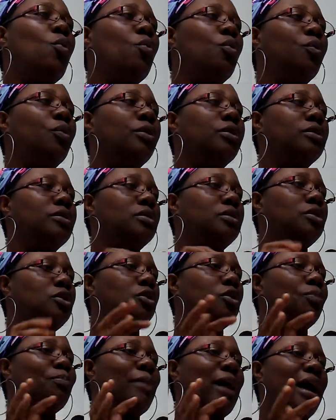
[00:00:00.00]
you
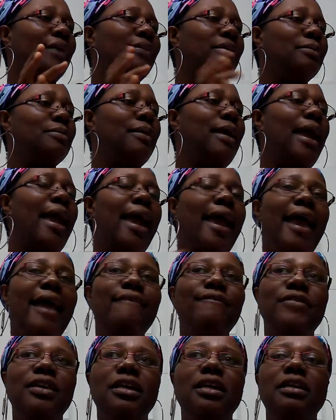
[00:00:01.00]
know by them
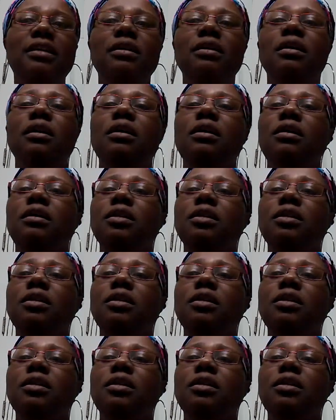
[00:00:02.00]
having